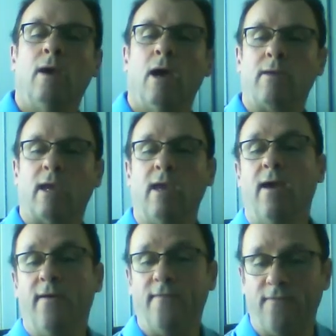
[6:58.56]
Okay.
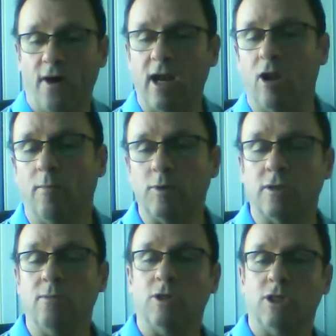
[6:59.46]
Final
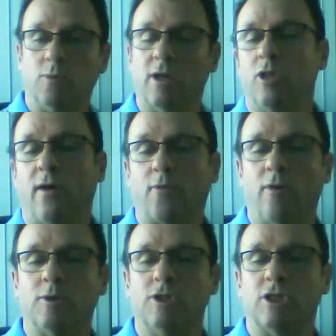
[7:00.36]
option, which is one of the other
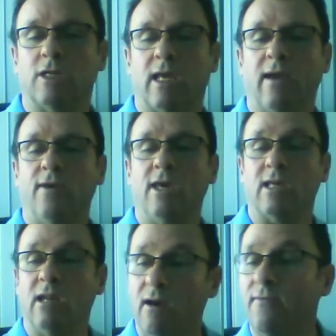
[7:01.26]
options you could have, is
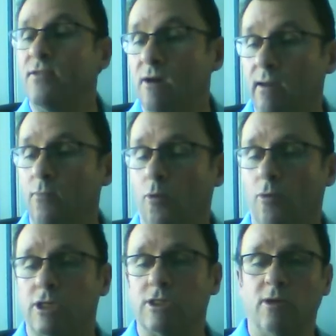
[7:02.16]
a lifetime
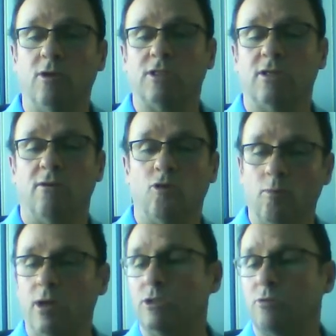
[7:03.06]
mortgage. So we looked at
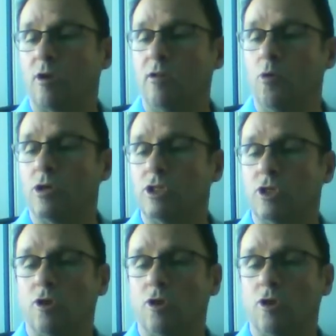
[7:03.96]
normal interest only mortgage as an